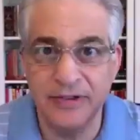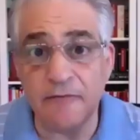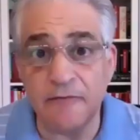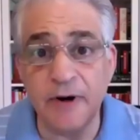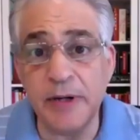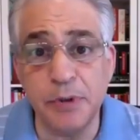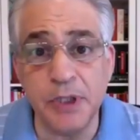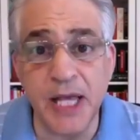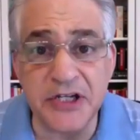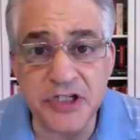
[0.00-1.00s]
very
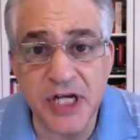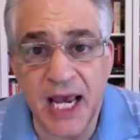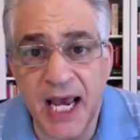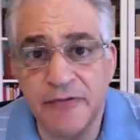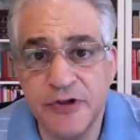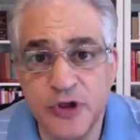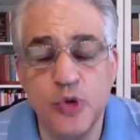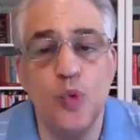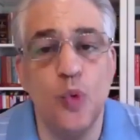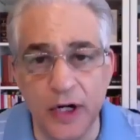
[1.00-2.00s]
blessed to have two
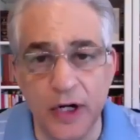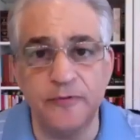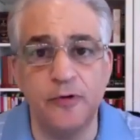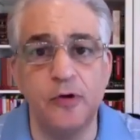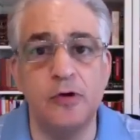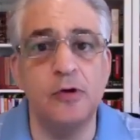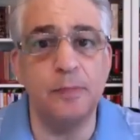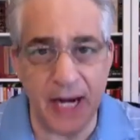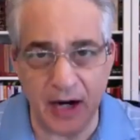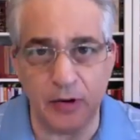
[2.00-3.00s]
wonderful
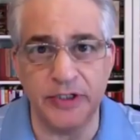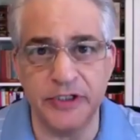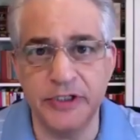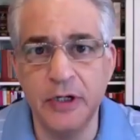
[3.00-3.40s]
parents.